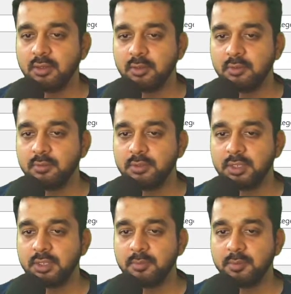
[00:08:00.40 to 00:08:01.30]

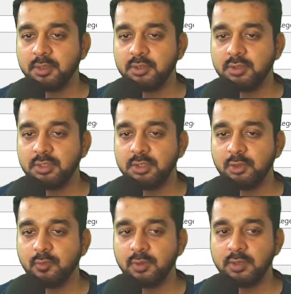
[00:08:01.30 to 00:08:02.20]
set up a
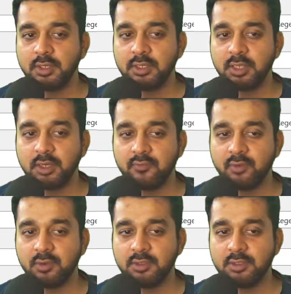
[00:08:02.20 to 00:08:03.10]
301 redirect for
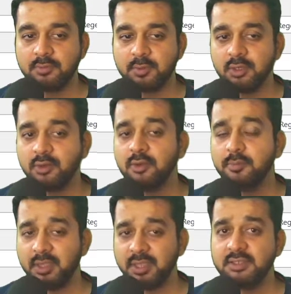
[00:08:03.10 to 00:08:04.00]
this particular
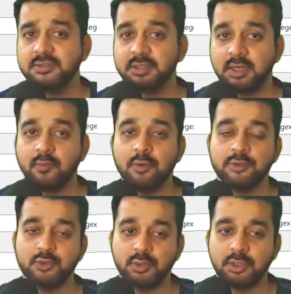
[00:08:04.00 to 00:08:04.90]
page that was
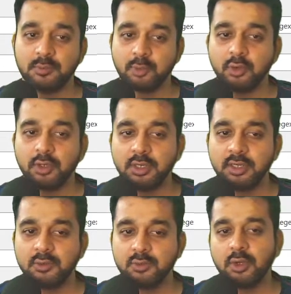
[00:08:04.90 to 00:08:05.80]
shown as broken
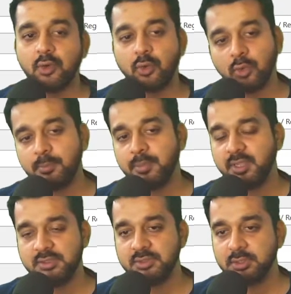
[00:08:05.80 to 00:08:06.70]
link to the home
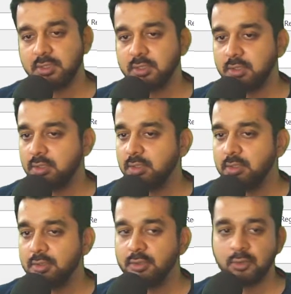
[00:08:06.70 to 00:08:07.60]
page.
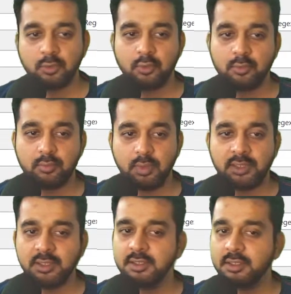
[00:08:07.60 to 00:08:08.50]
So I
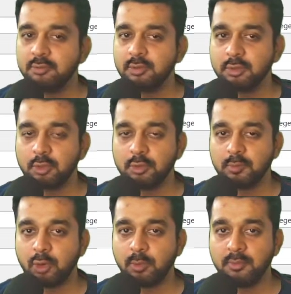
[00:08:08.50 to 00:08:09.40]
think this will solve the
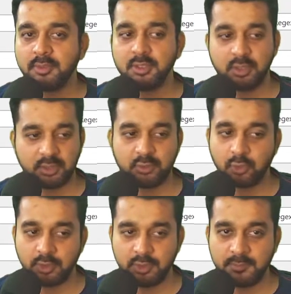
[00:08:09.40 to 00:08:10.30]
problem in the next
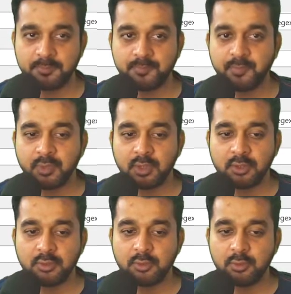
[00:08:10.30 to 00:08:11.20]
audit.
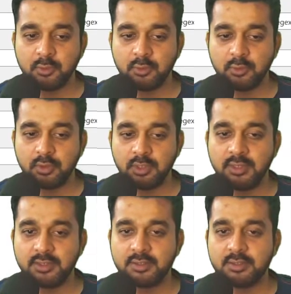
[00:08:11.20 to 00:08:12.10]
So
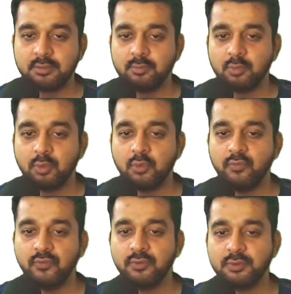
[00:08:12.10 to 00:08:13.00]
let's
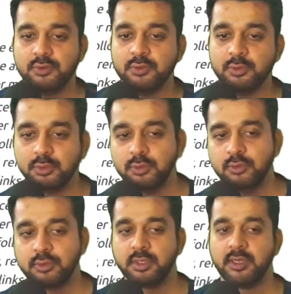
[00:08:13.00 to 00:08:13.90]
move to
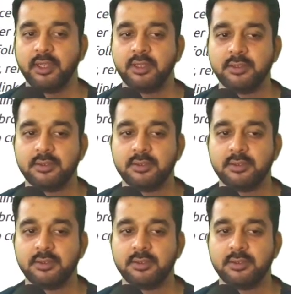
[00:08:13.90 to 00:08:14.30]
the next